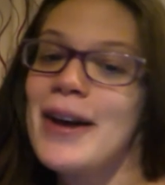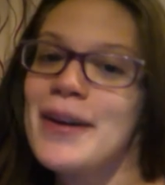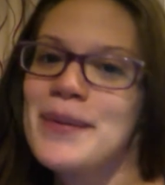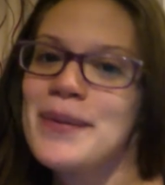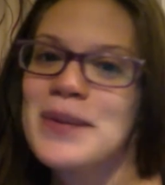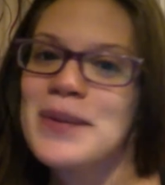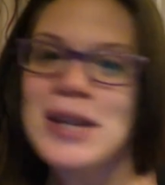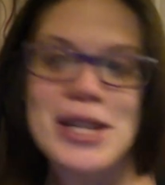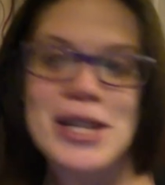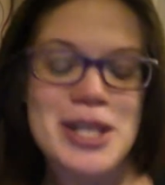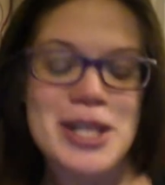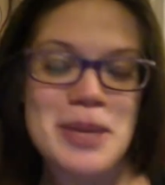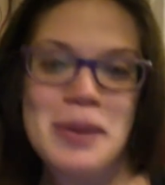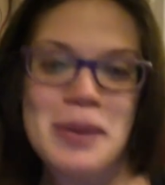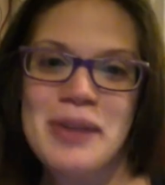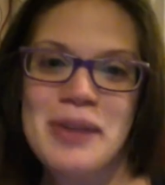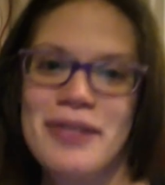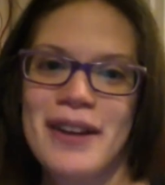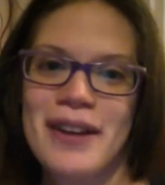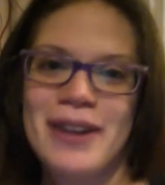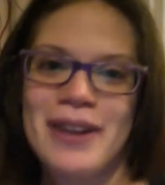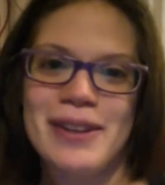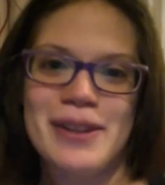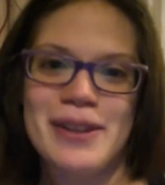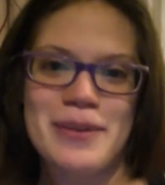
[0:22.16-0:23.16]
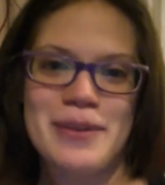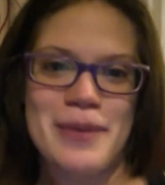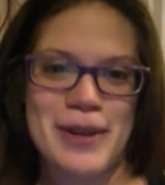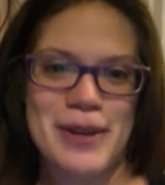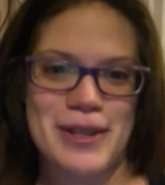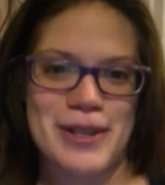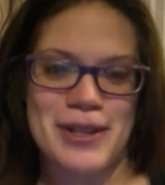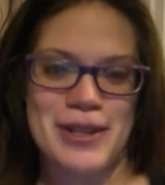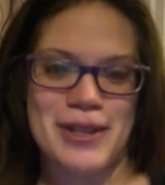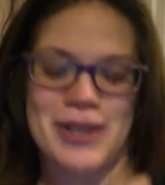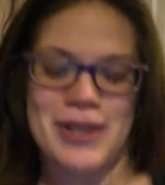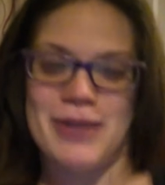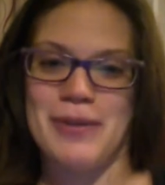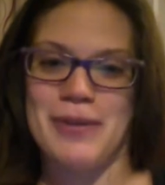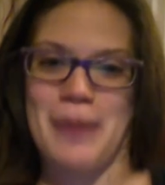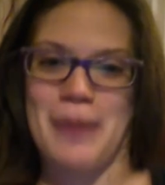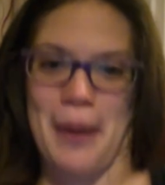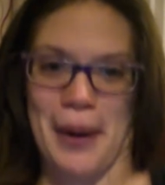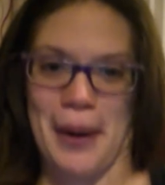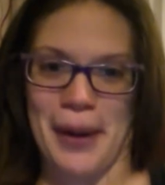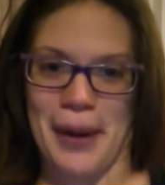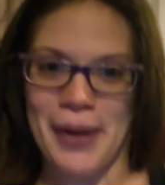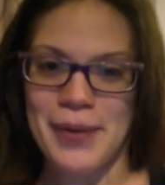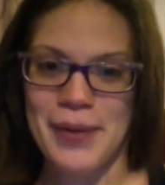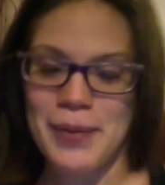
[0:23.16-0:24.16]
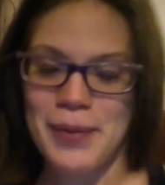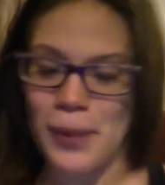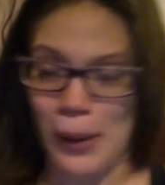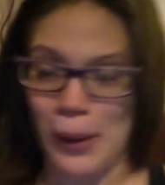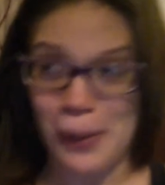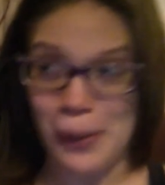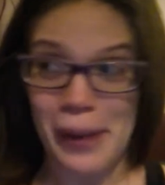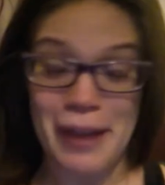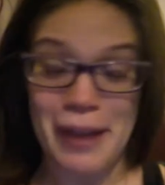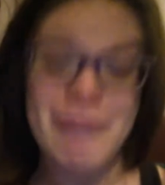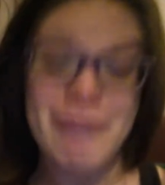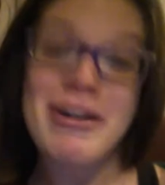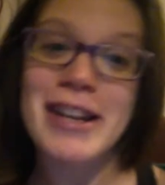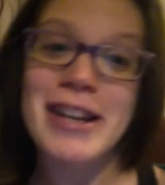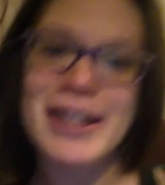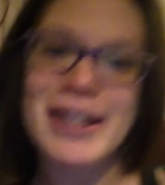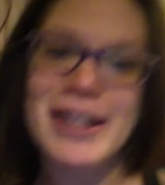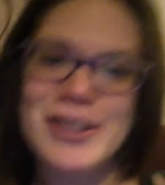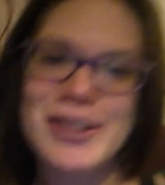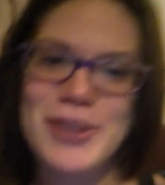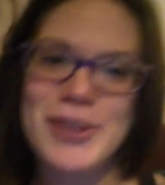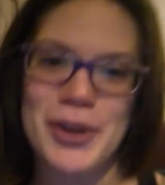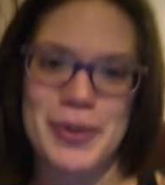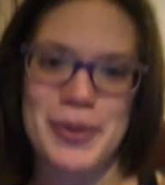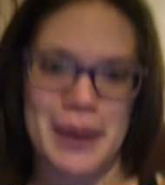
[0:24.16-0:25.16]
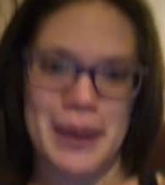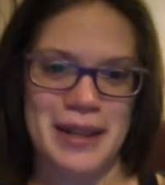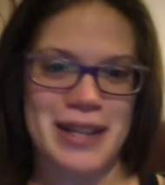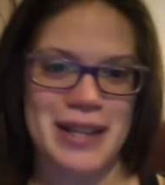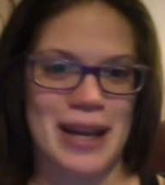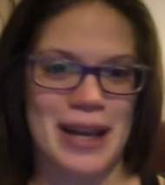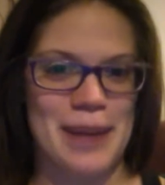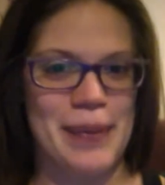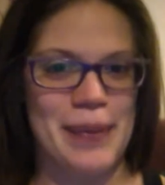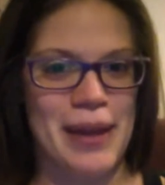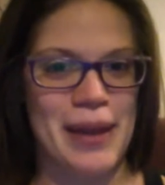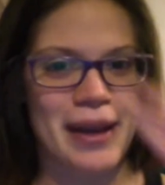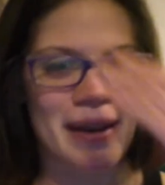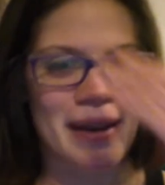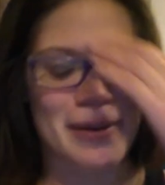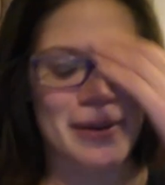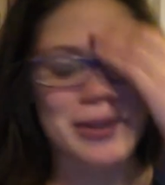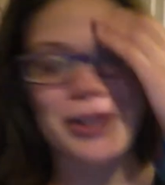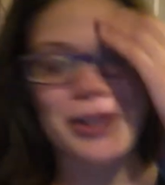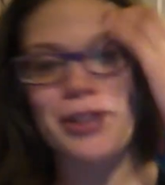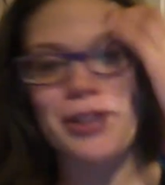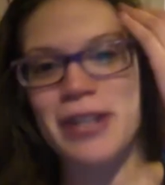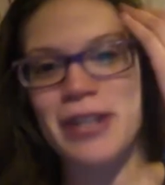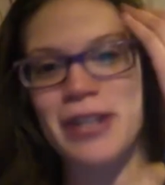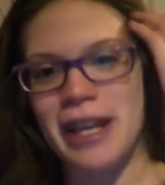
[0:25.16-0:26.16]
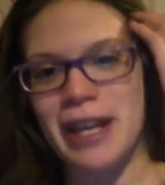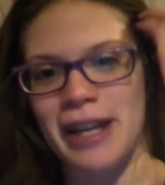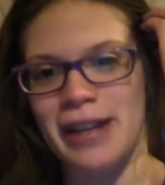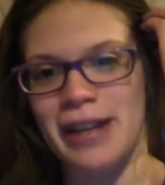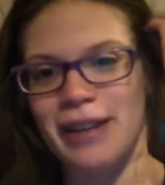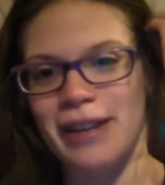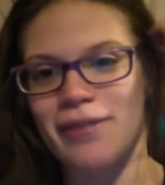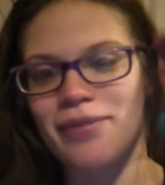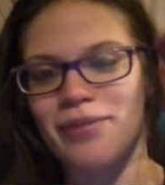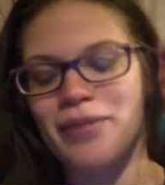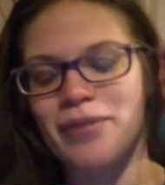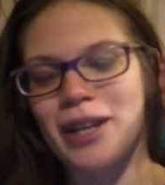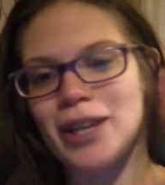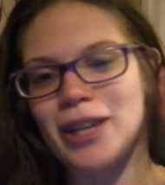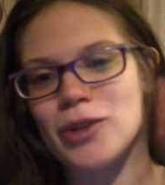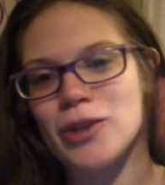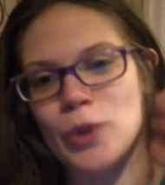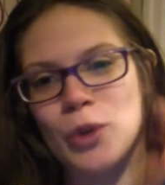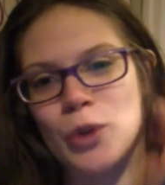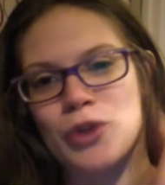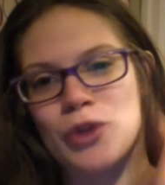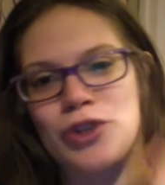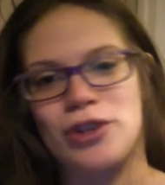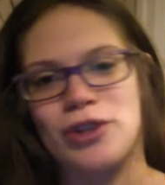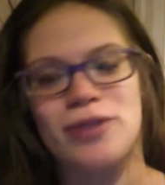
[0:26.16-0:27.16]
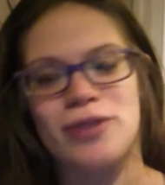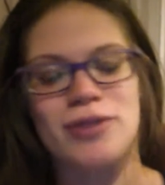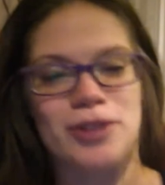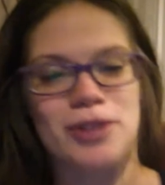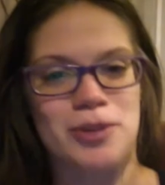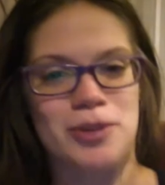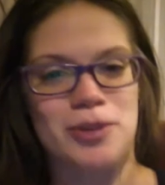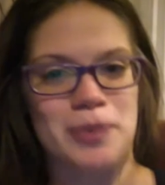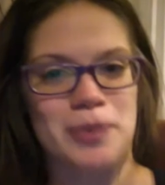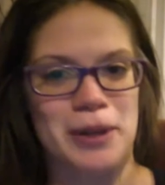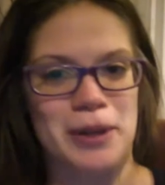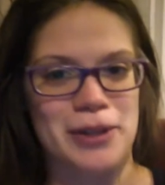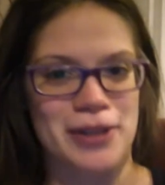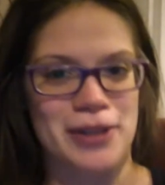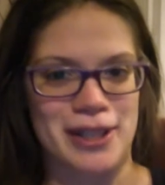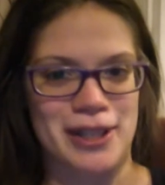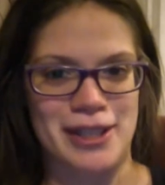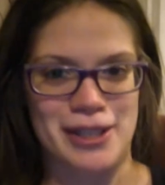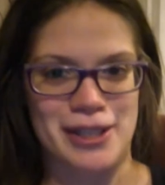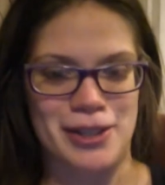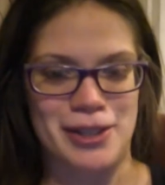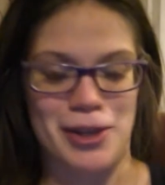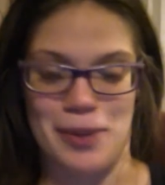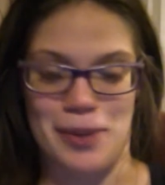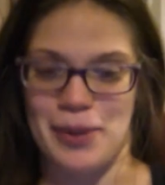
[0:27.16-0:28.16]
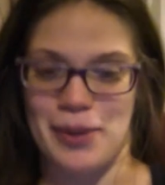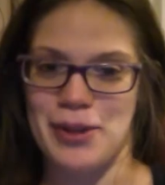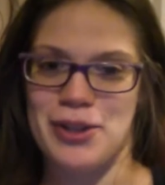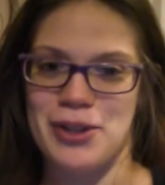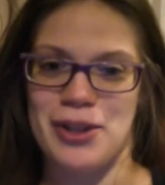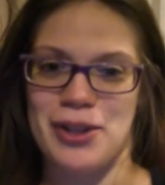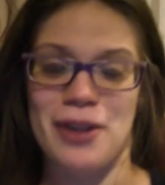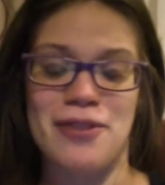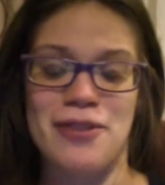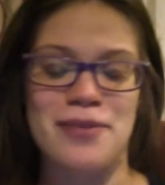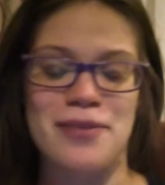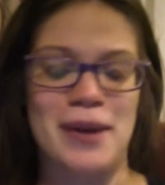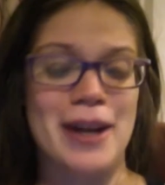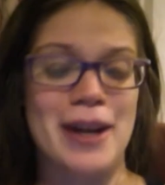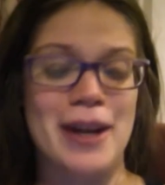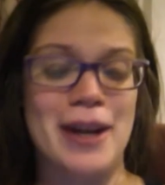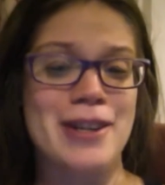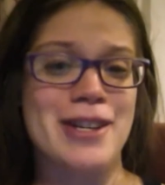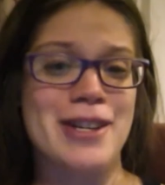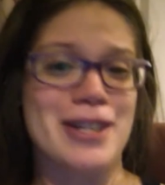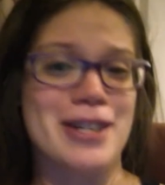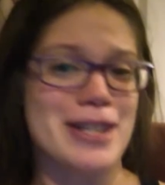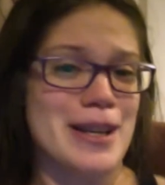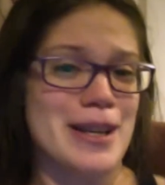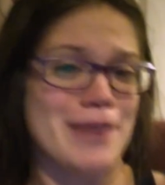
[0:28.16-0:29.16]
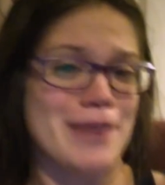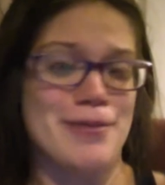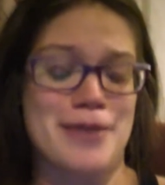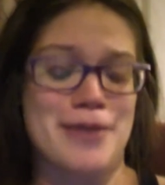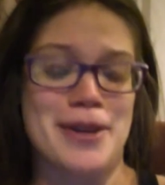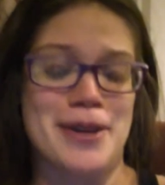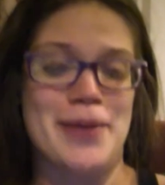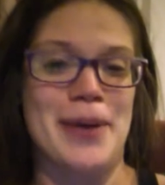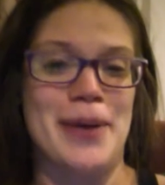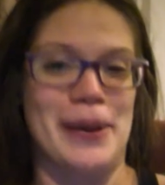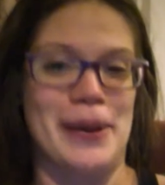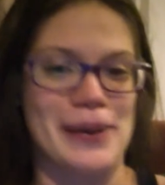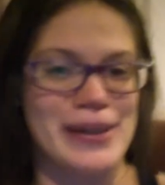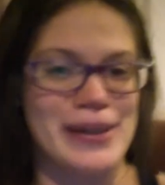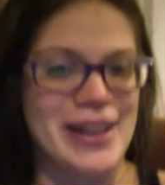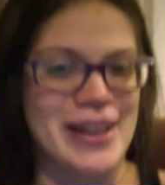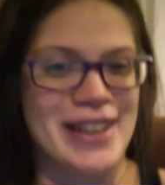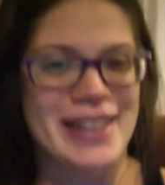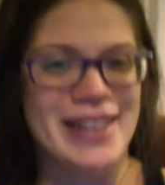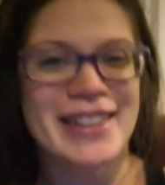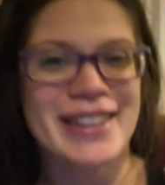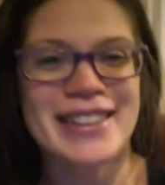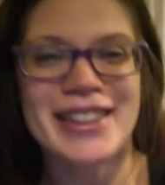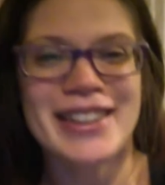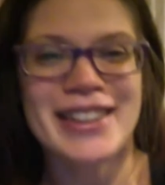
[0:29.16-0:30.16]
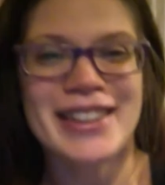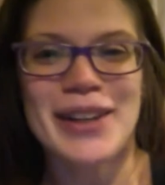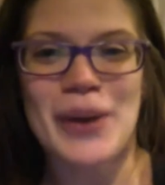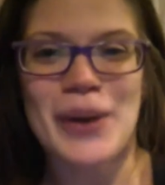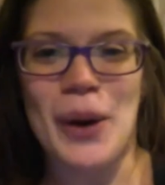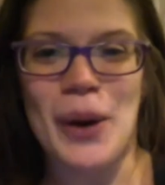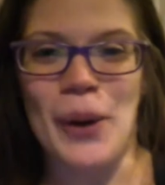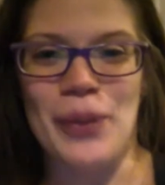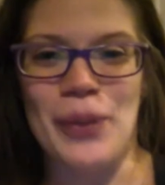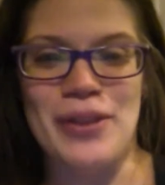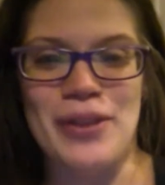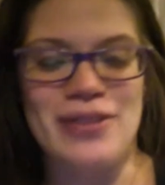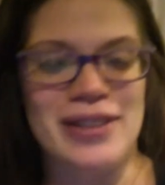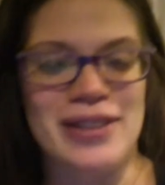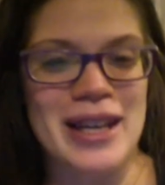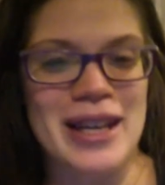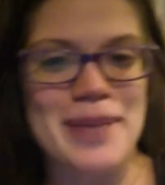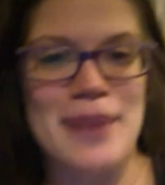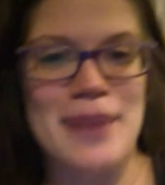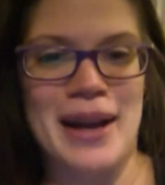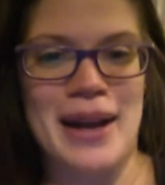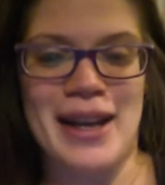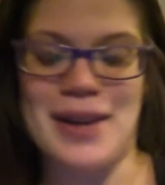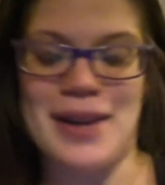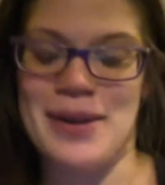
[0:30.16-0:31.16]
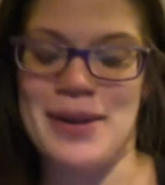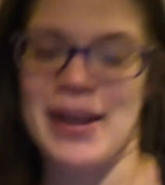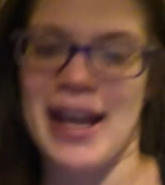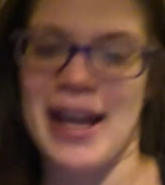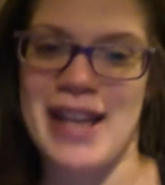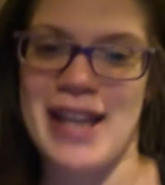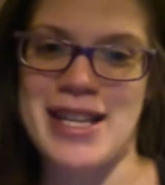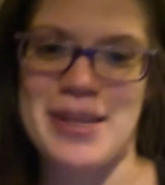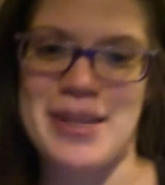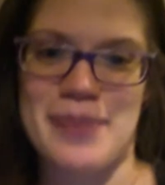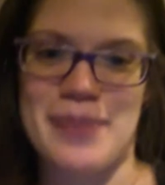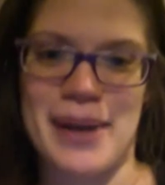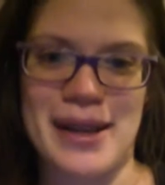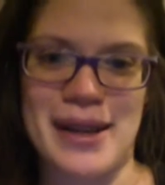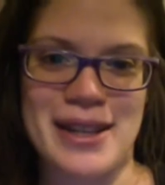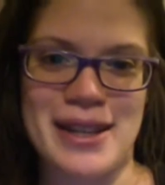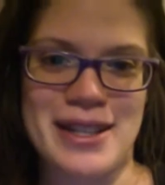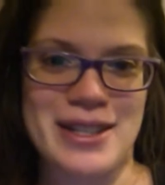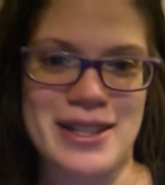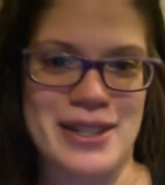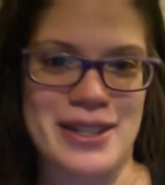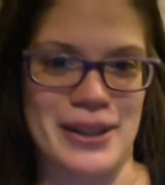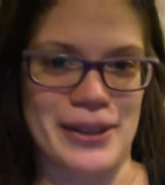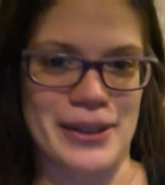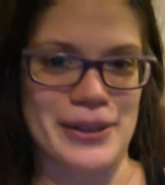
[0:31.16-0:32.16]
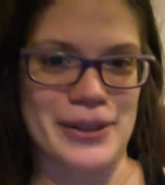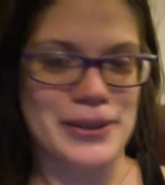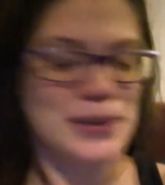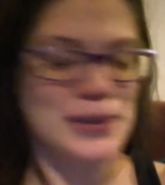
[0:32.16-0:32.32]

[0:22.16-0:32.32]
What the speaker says: So my final impressions of America, well, I really enjoyed my time there. I was going to say exhaustion, just because I did so much stuff, but actually I slept pretty well on the flight back and getting back, so